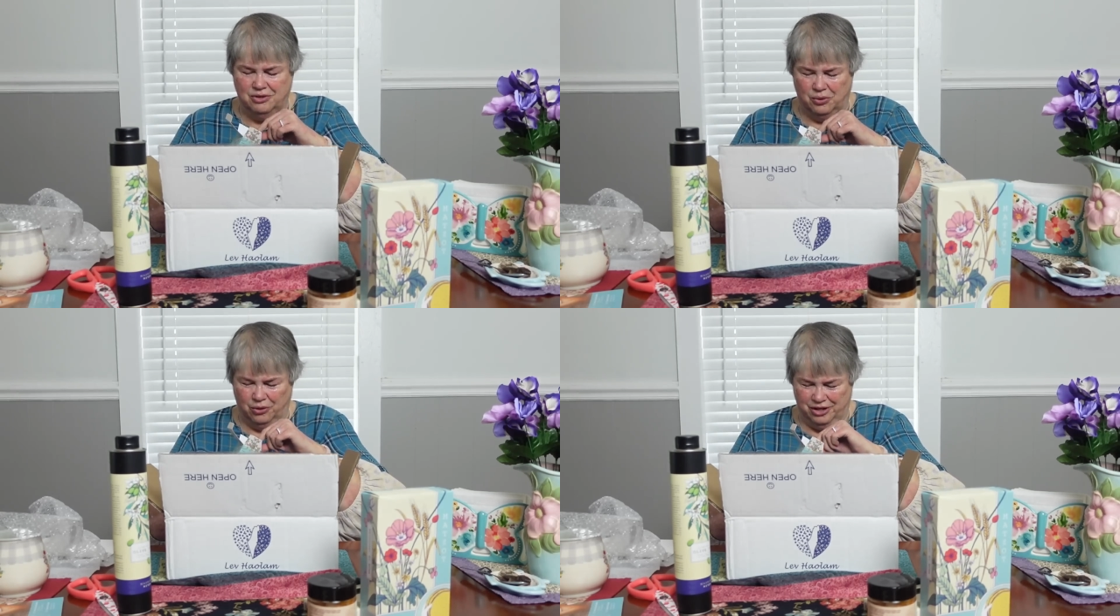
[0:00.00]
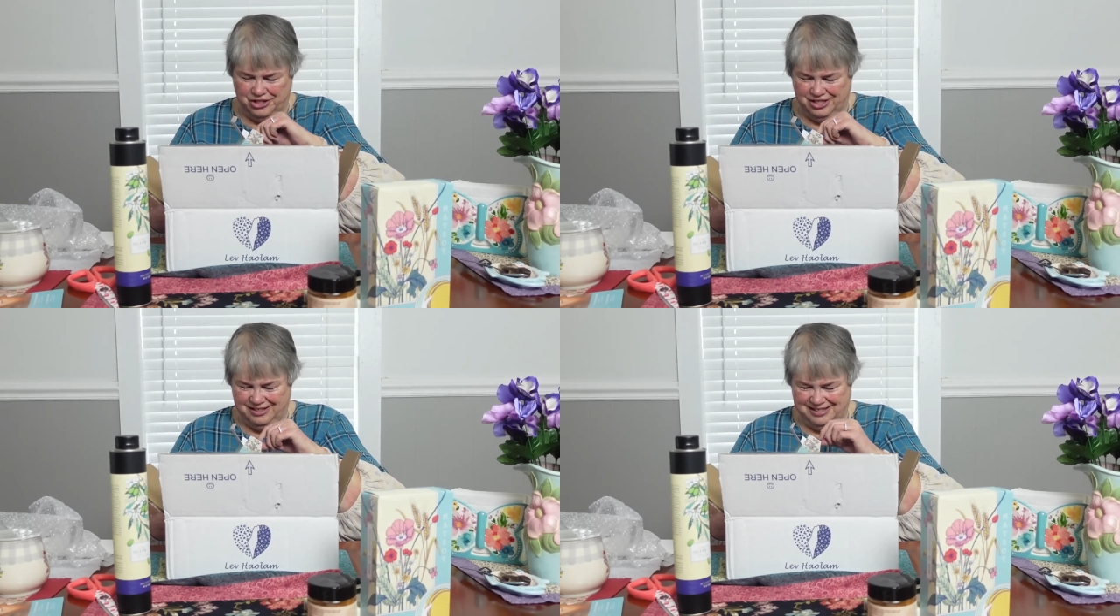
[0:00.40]

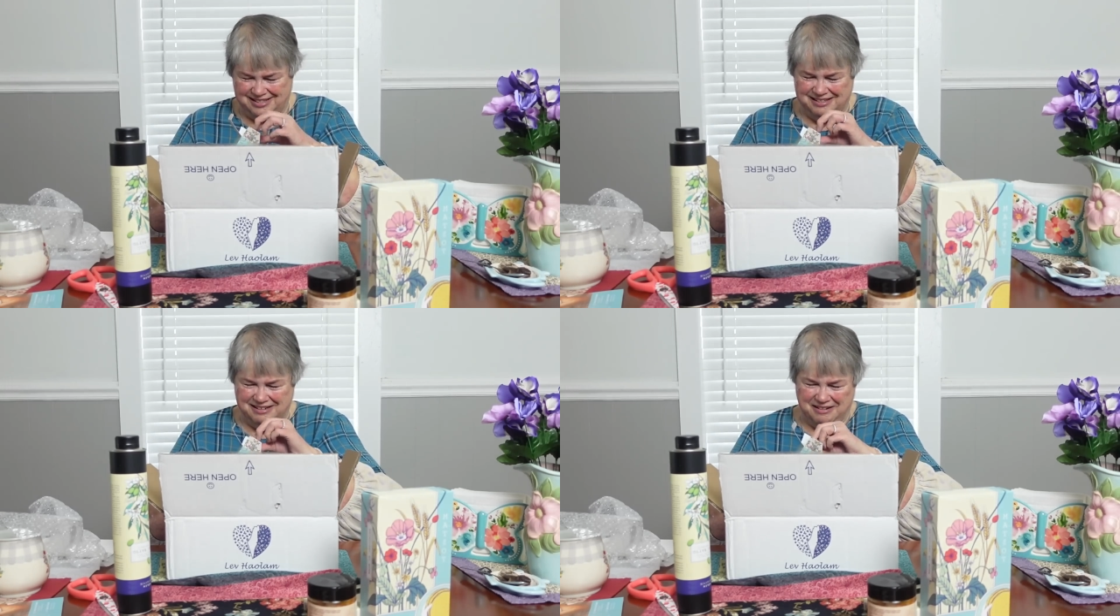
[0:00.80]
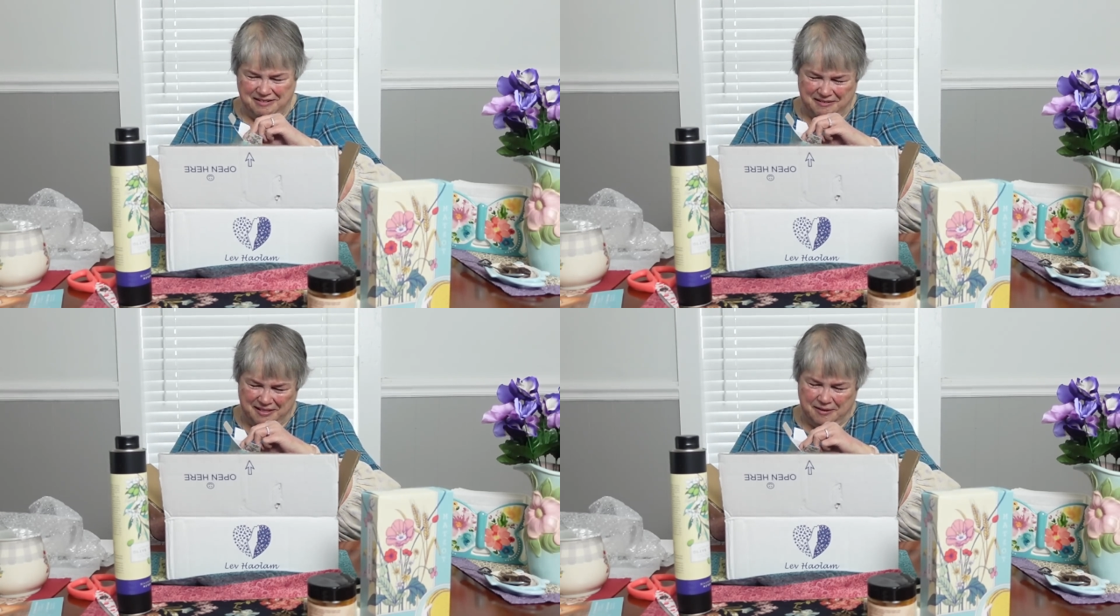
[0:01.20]
gorgeous.
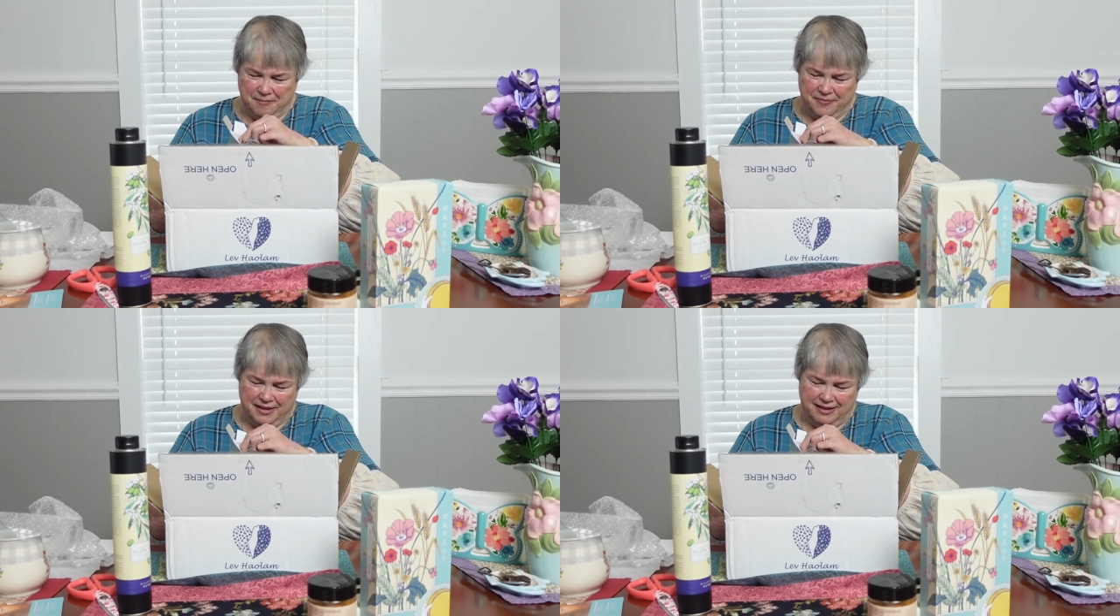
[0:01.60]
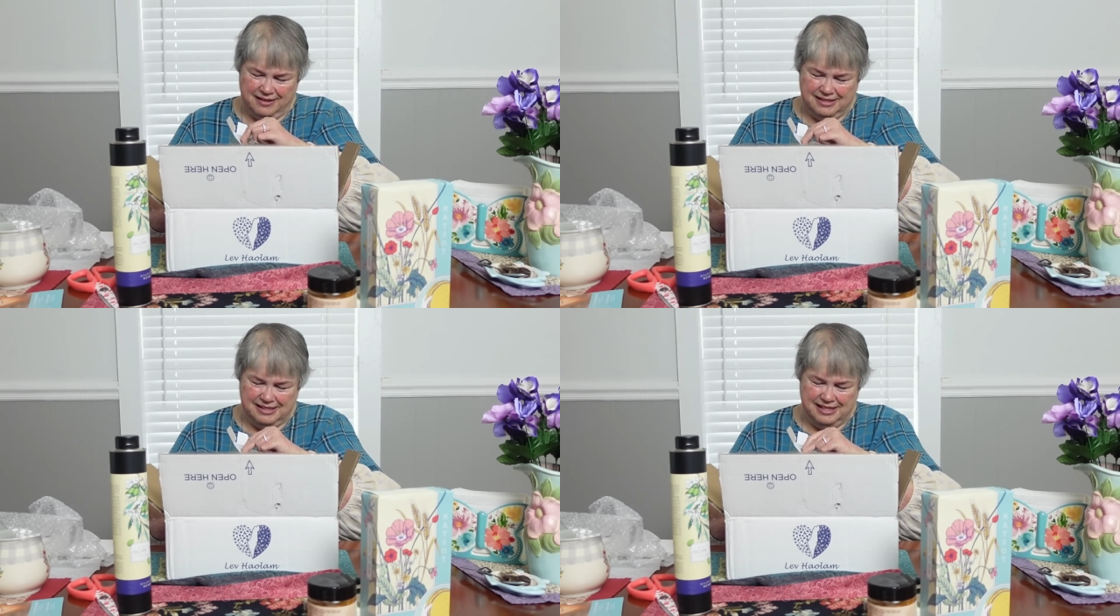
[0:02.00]

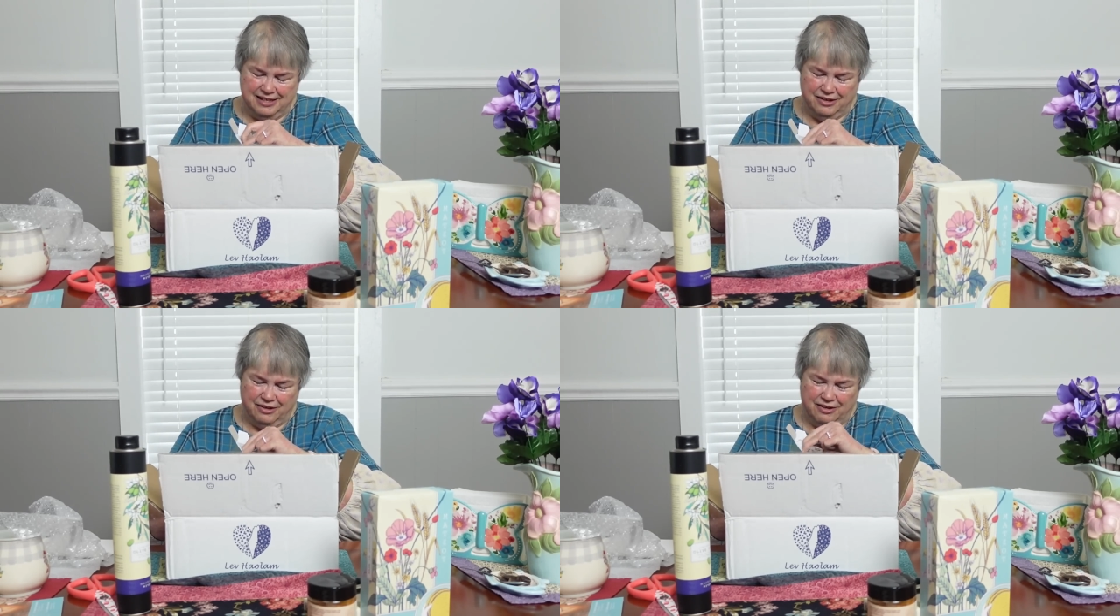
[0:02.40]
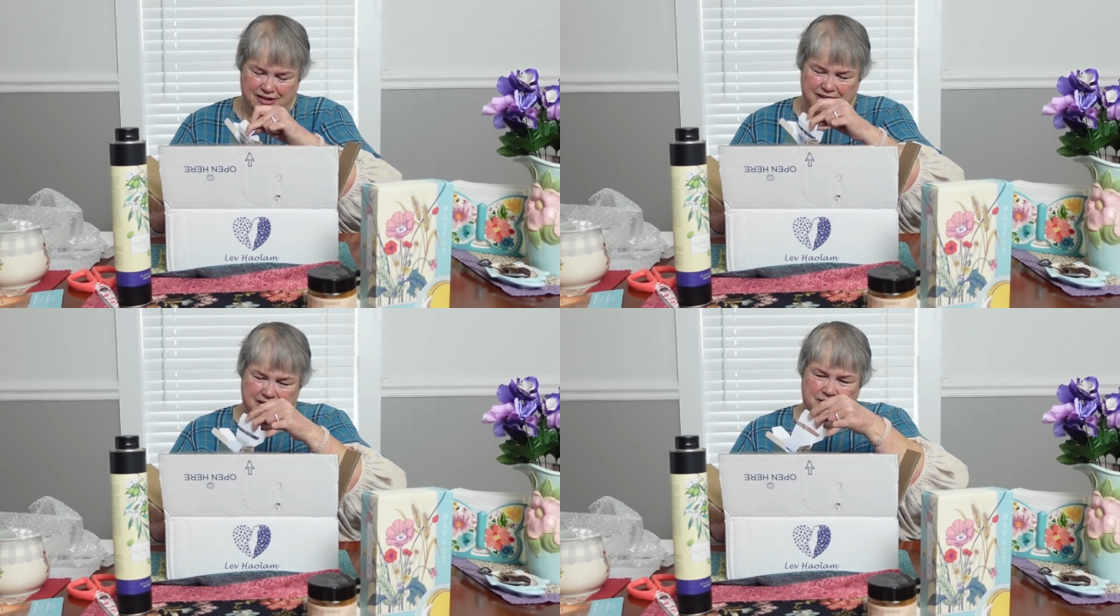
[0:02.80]
Let's see here.
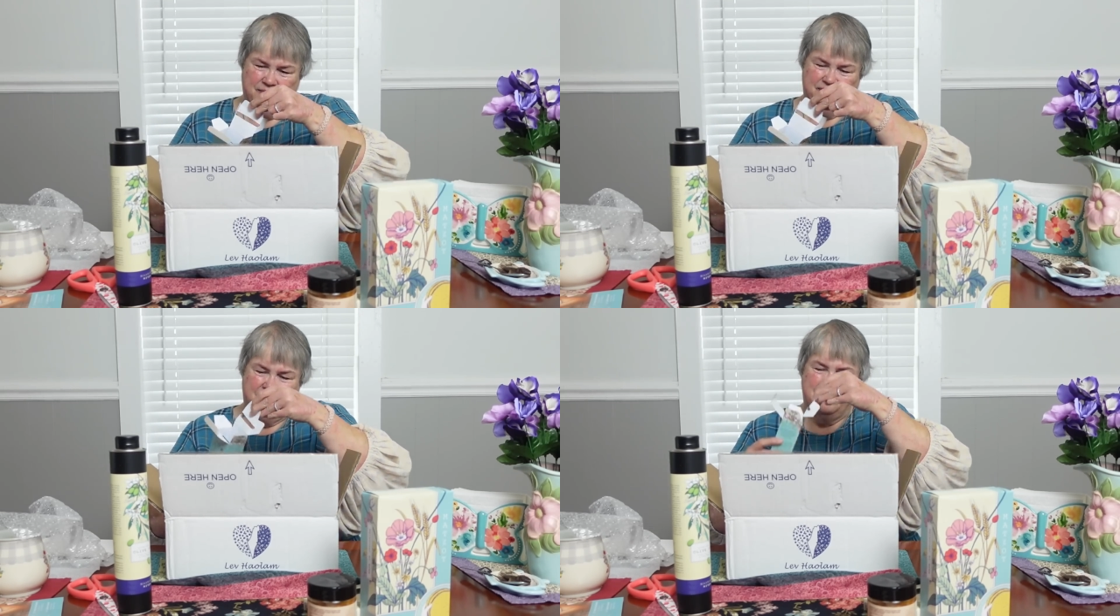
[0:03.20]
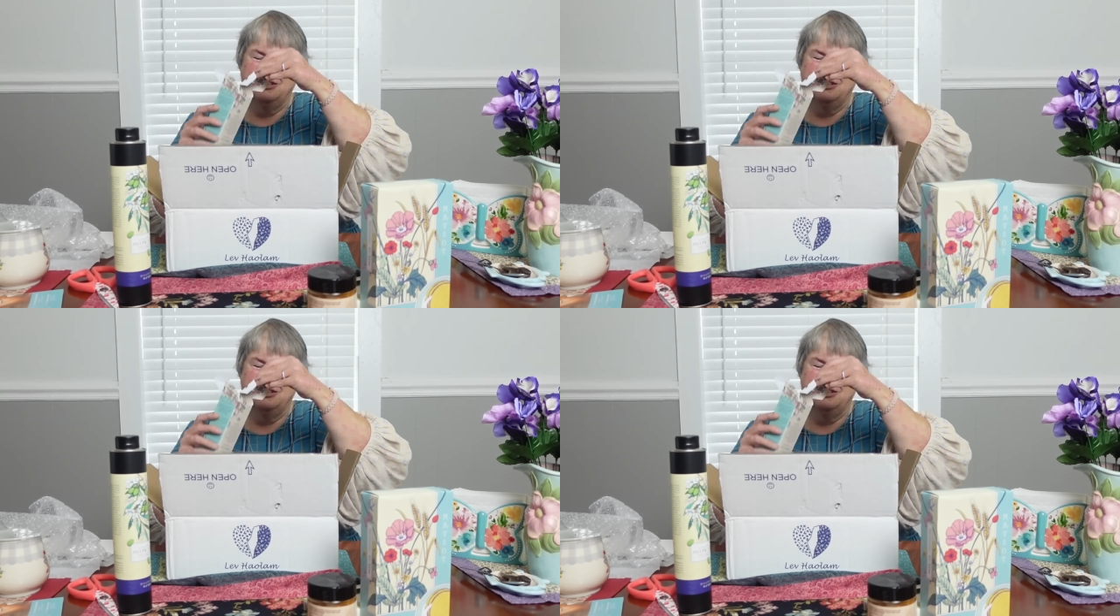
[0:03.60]
I mean,